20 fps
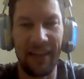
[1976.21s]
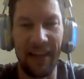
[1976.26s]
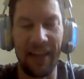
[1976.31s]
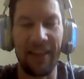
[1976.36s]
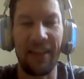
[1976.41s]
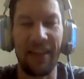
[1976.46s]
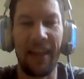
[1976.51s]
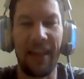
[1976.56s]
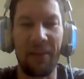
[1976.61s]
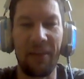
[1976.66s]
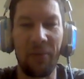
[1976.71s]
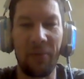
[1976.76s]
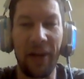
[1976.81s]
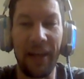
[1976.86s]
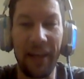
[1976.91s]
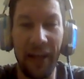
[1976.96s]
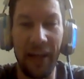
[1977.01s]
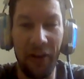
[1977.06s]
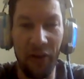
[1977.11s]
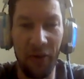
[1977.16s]
And like when I
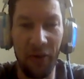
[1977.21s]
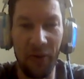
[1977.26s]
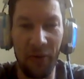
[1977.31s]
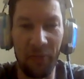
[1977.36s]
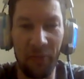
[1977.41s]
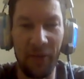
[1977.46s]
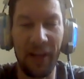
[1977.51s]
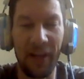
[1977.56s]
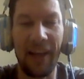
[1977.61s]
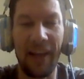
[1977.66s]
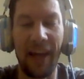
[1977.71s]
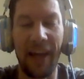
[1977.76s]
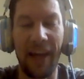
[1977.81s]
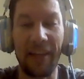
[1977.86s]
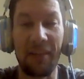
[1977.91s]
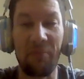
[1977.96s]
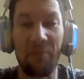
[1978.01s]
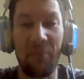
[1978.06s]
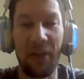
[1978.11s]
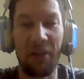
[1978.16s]
get home, I
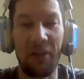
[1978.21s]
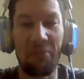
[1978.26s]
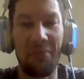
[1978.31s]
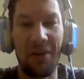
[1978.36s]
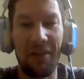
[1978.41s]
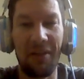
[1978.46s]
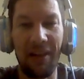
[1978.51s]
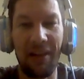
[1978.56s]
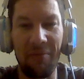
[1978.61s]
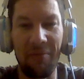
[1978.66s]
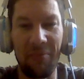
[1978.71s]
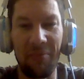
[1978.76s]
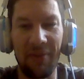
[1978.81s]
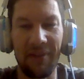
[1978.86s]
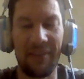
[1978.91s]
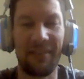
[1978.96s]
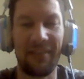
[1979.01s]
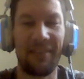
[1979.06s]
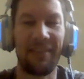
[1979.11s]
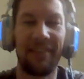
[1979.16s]
could pick them all up.
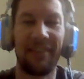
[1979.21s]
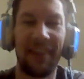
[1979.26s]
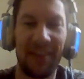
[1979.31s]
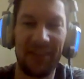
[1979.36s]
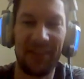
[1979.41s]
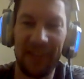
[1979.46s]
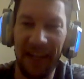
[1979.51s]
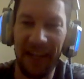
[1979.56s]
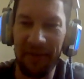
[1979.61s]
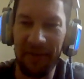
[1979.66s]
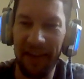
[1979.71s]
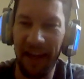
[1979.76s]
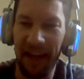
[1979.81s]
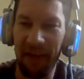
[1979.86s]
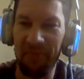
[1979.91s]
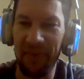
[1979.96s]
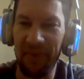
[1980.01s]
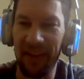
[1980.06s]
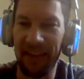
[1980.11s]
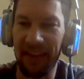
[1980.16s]
How tight would
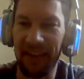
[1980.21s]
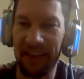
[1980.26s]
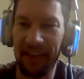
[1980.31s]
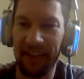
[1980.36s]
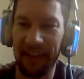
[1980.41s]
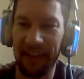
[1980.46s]
that be?